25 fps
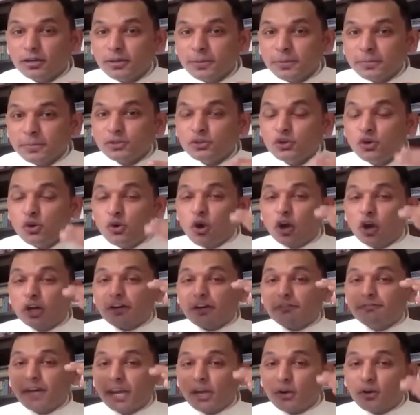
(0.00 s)
you got a
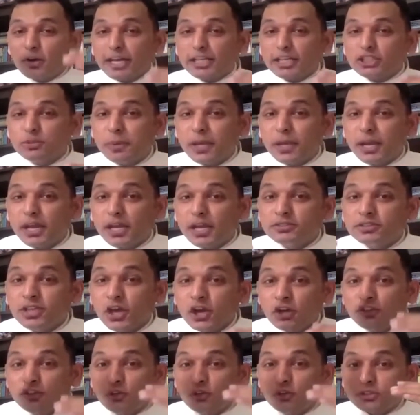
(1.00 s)
very good experience,
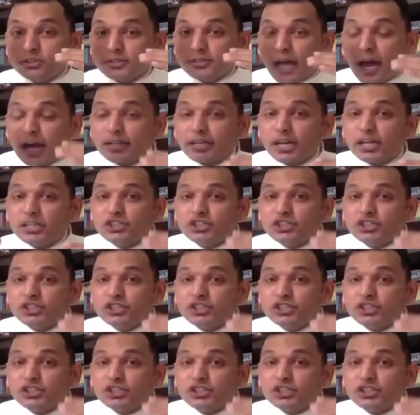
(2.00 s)
you started